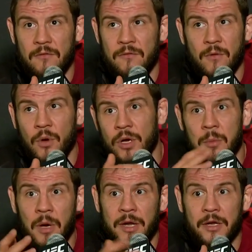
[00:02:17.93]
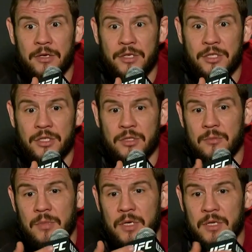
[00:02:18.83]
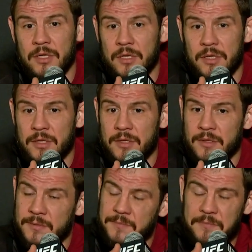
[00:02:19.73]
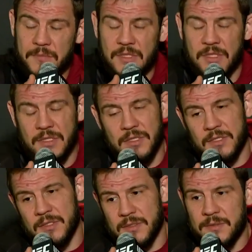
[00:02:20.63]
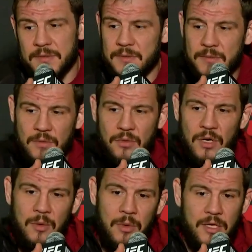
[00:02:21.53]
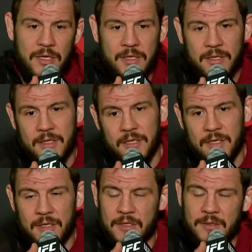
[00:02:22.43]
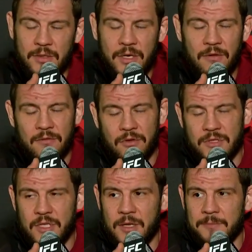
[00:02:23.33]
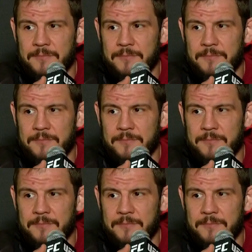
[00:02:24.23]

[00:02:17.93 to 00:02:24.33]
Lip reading: for anybody condition, but this really bad and really first time.